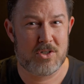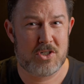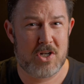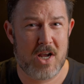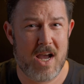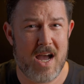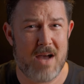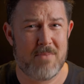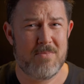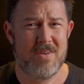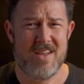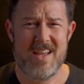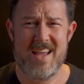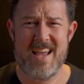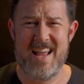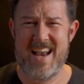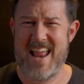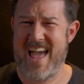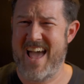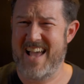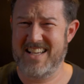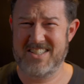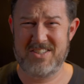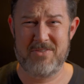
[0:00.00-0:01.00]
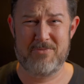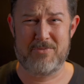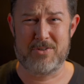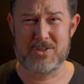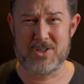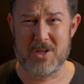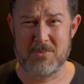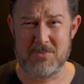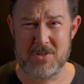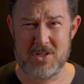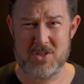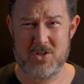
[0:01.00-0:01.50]
shop and ask them for
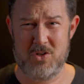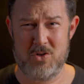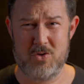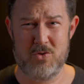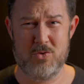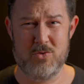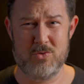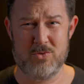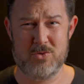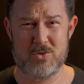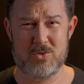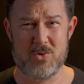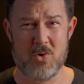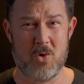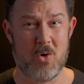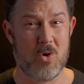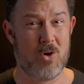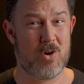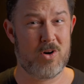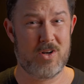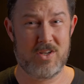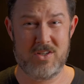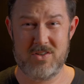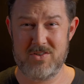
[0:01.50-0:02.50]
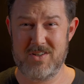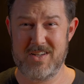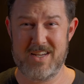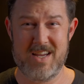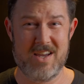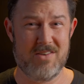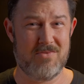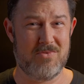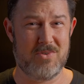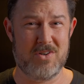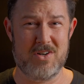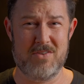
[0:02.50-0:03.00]
something used. Or you can
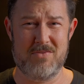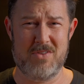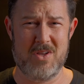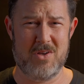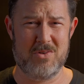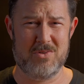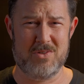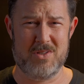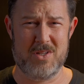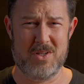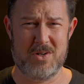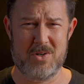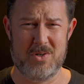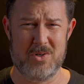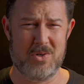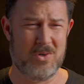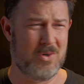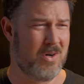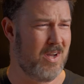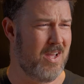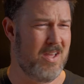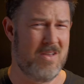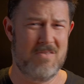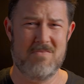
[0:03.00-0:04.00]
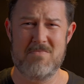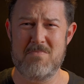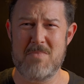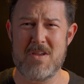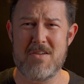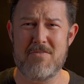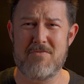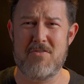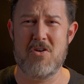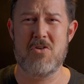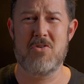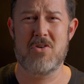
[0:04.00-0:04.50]
get one of those little
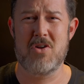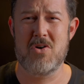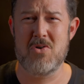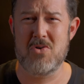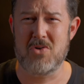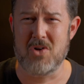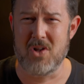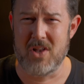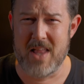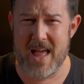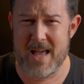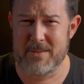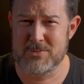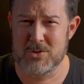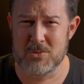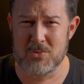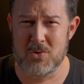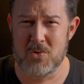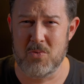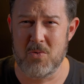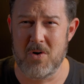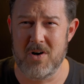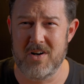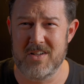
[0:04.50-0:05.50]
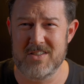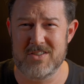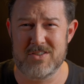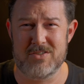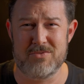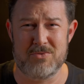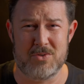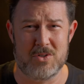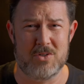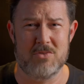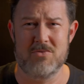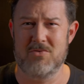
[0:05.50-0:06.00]
MePhoto collapsible ones
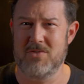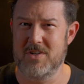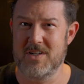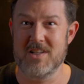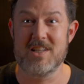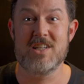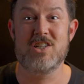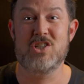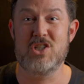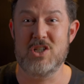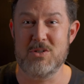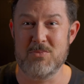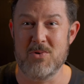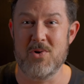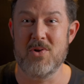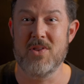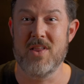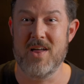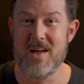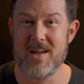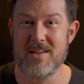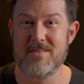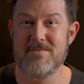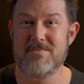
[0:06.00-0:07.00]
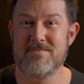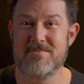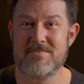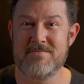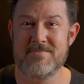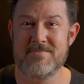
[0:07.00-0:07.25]
for really cheap online.